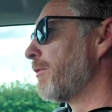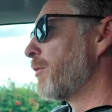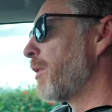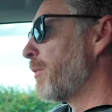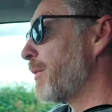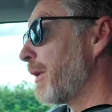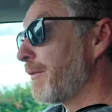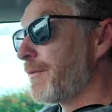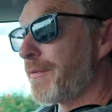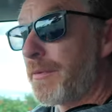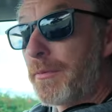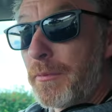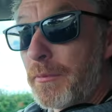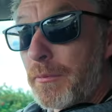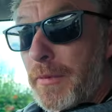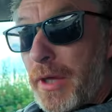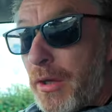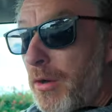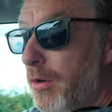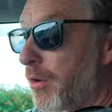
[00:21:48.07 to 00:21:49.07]
We went from
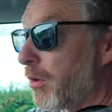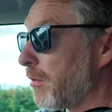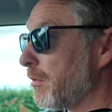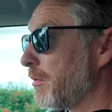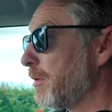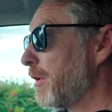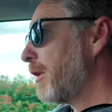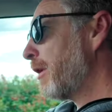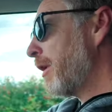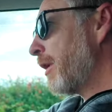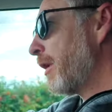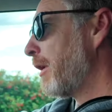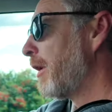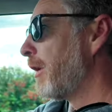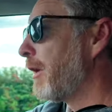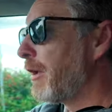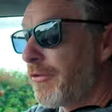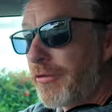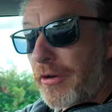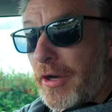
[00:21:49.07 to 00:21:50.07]
Mayo
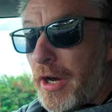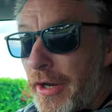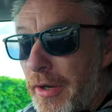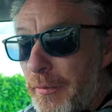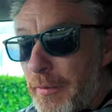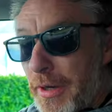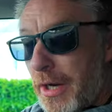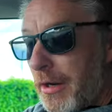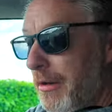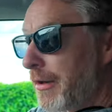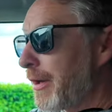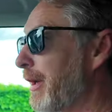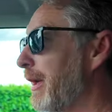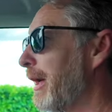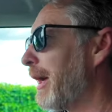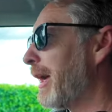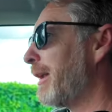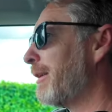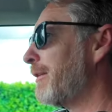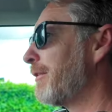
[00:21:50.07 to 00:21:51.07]
into Connemara,
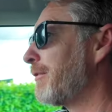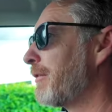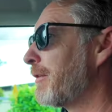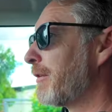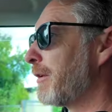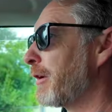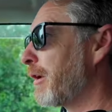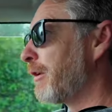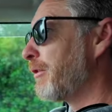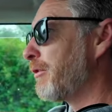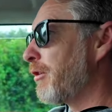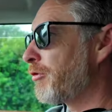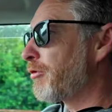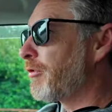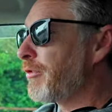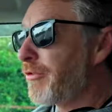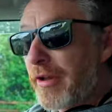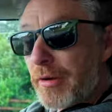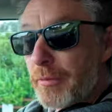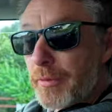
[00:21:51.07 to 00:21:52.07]
and the
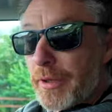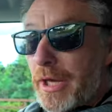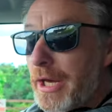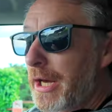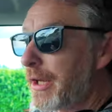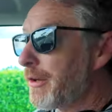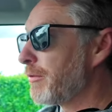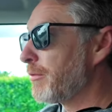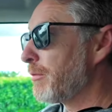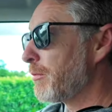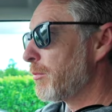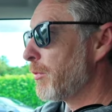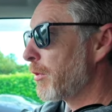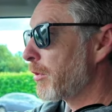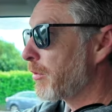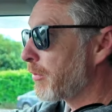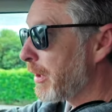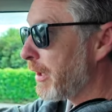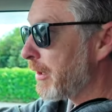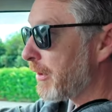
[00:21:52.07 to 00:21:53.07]
conditions that we had were
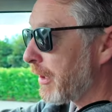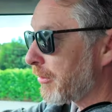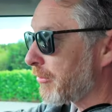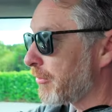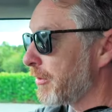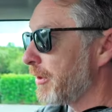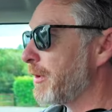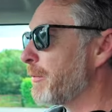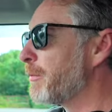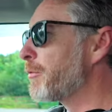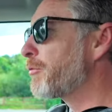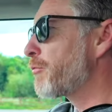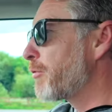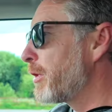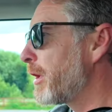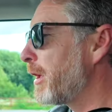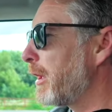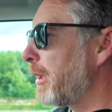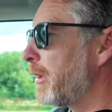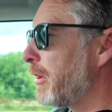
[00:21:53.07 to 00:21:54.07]
great actually. There was
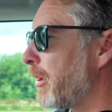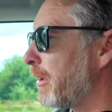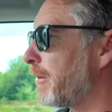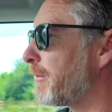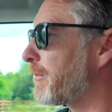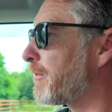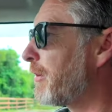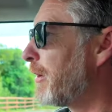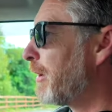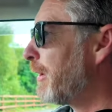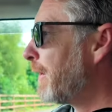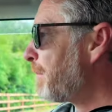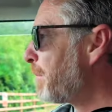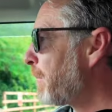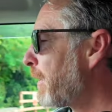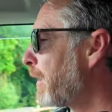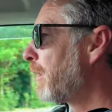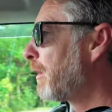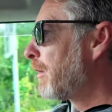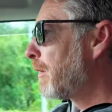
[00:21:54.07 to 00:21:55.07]
really nice
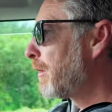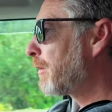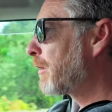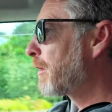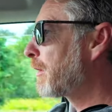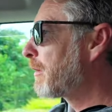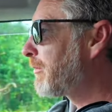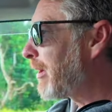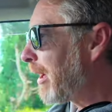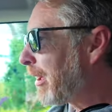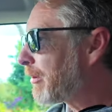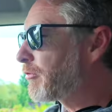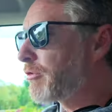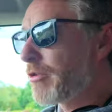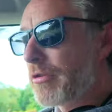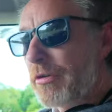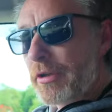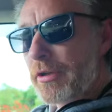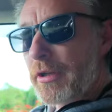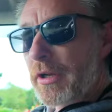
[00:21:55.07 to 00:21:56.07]

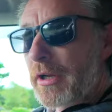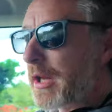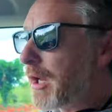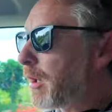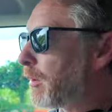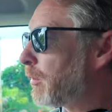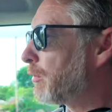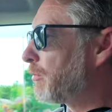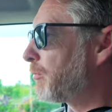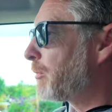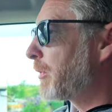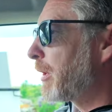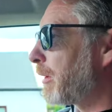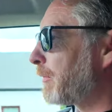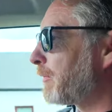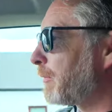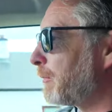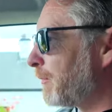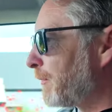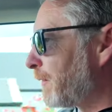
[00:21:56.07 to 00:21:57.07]
texture in the clouds. We got
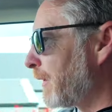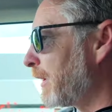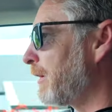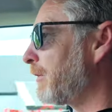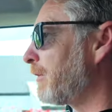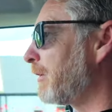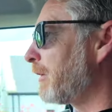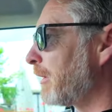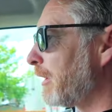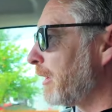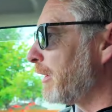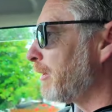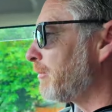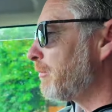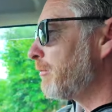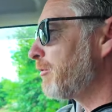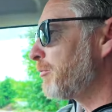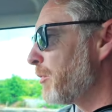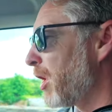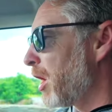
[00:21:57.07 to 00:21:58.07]
some fleeting light,
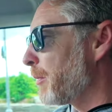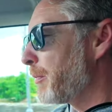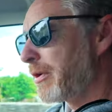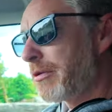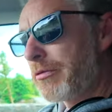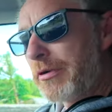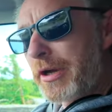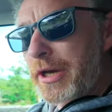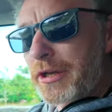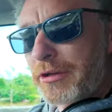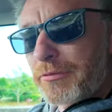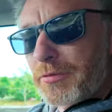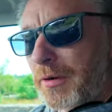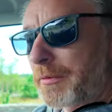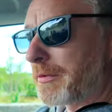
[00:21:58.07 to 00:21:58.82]
a small bit of rain as well.